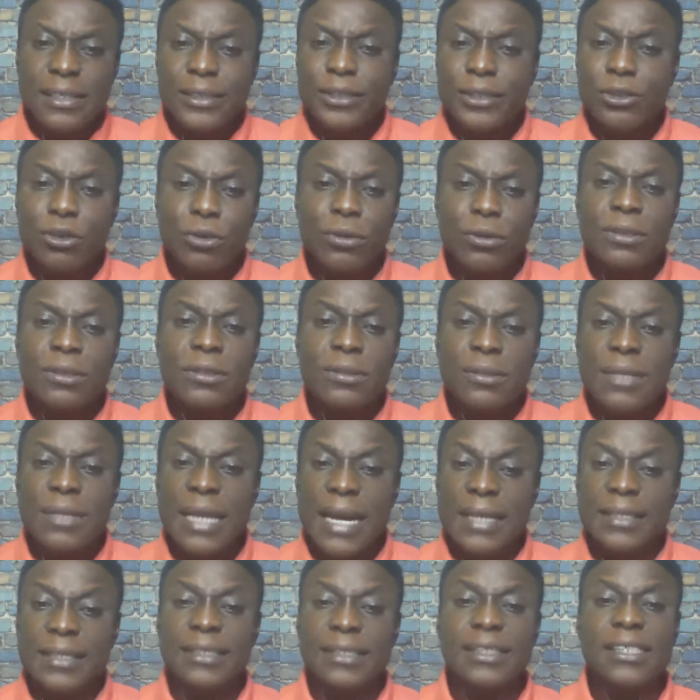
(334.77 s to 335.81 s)
those
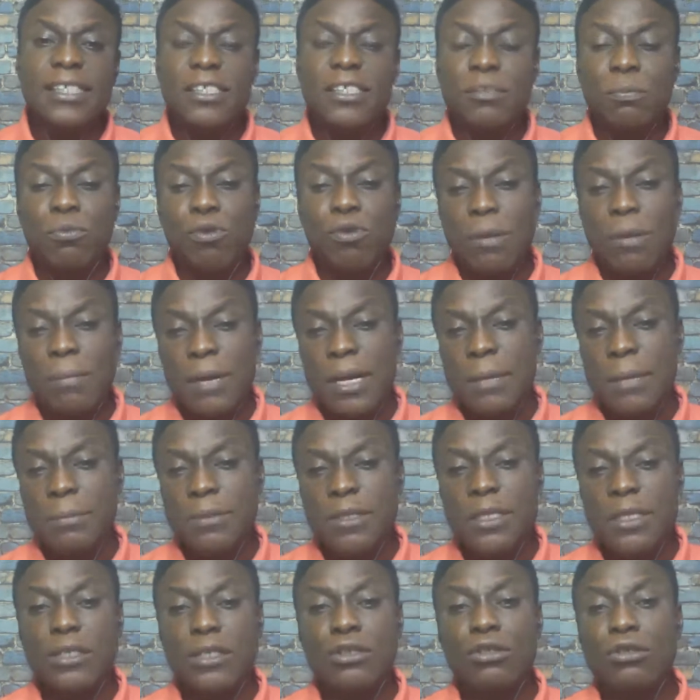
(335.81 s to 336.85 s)
96
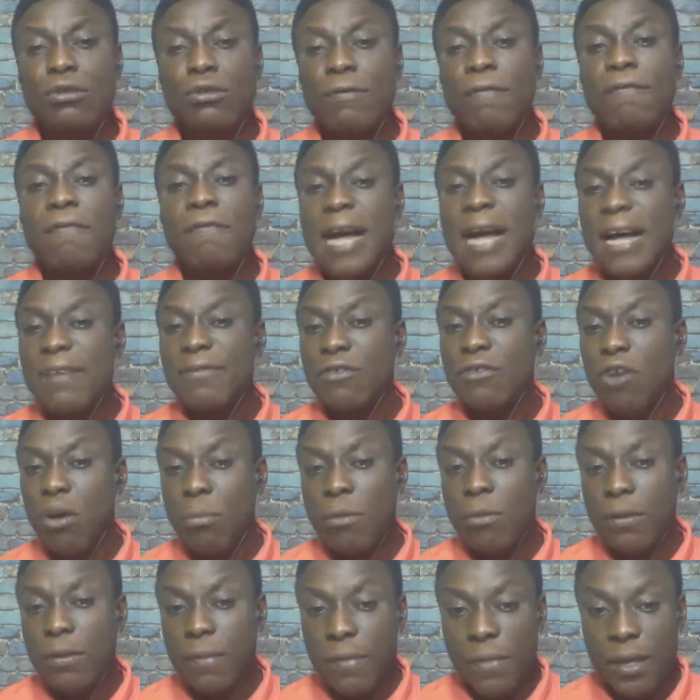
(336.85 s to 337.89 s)
problems into 5
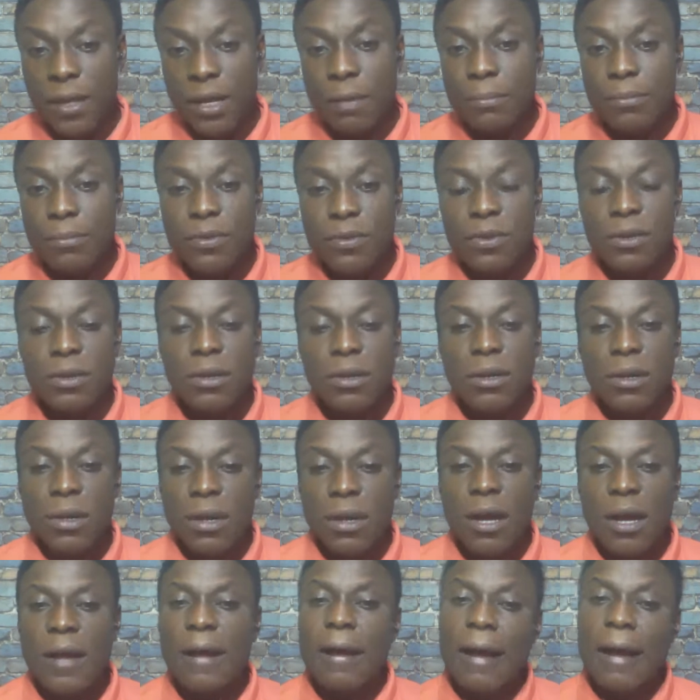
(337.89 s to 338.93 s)
common themes.
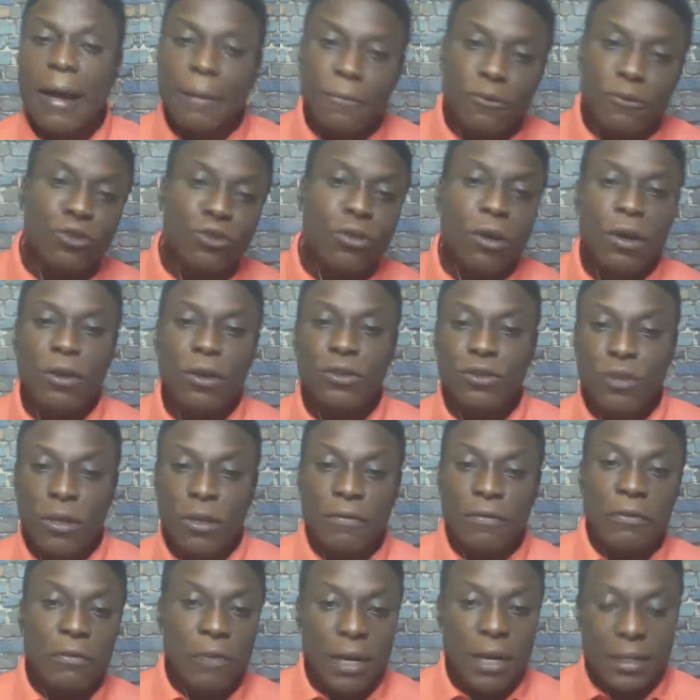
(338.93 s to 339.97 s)
I'm sure also
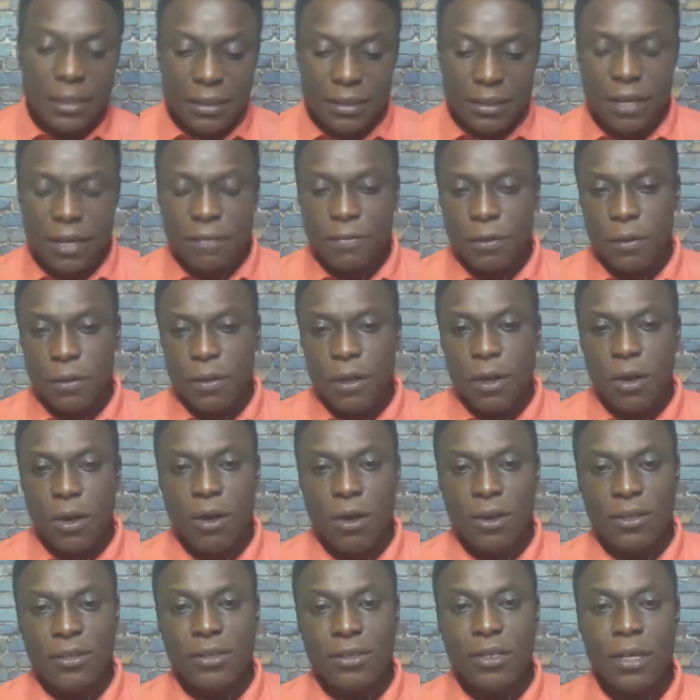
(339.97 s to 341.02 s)
if you register for the
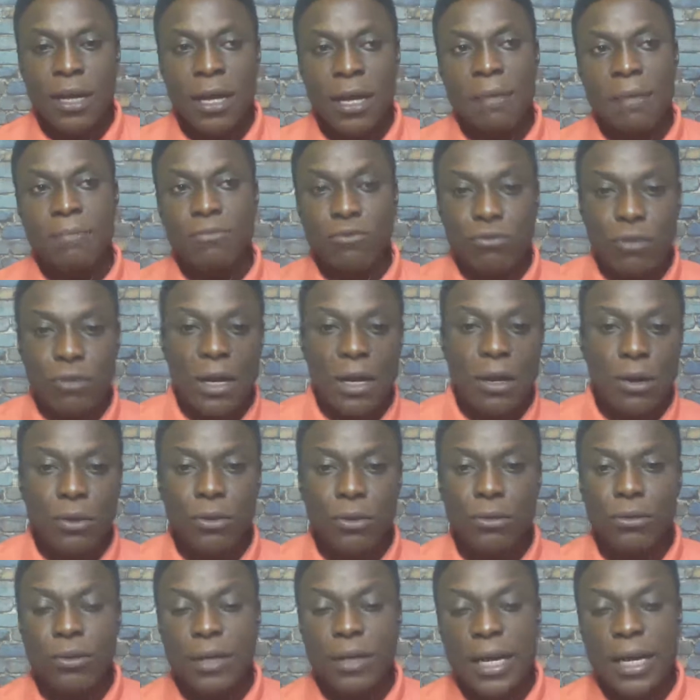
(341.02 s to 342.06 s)
course, you are going
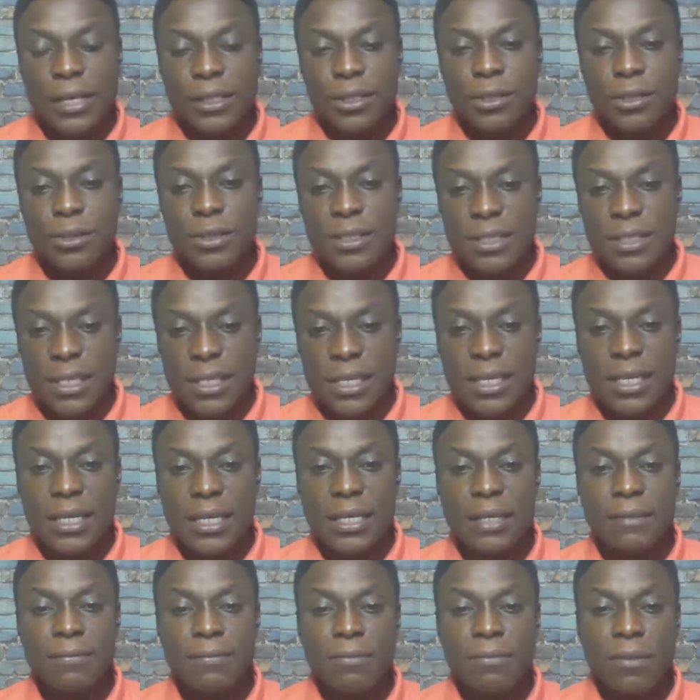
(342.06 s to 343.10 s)
to get to
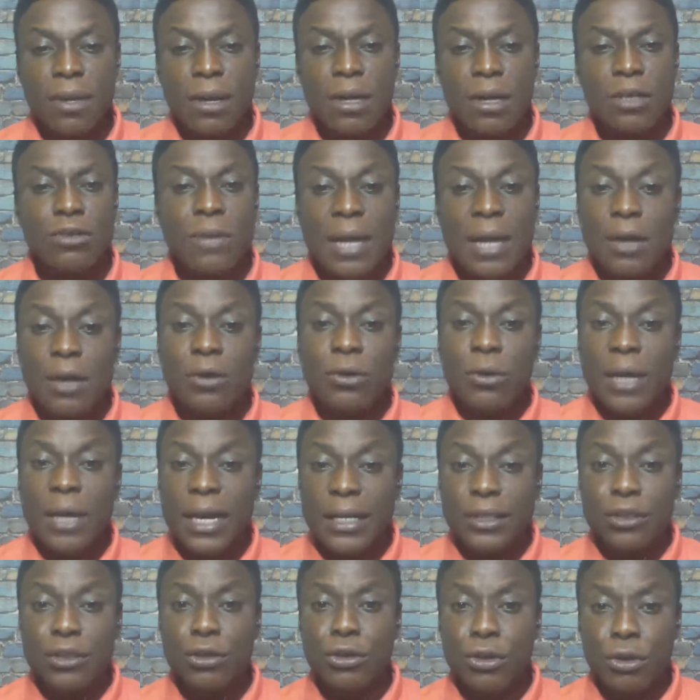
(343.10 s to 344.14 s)
see, or you are going to
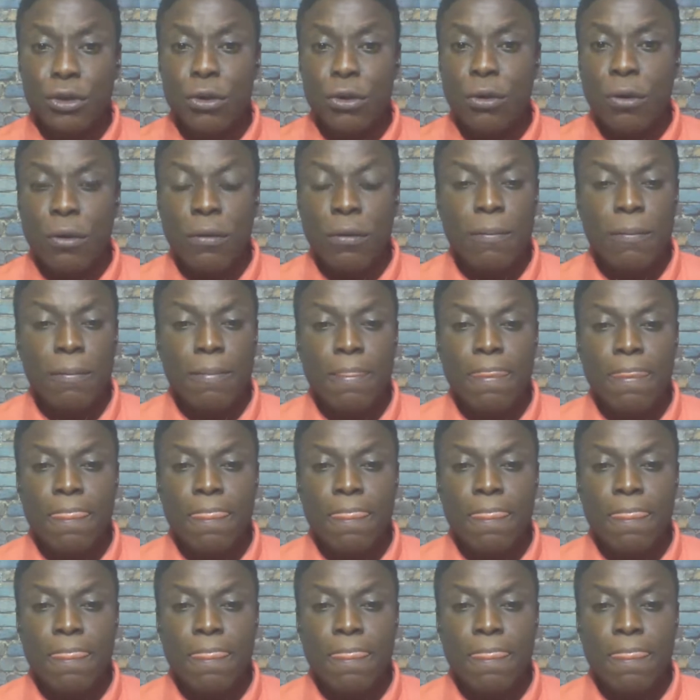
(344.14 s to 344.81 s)
get to know,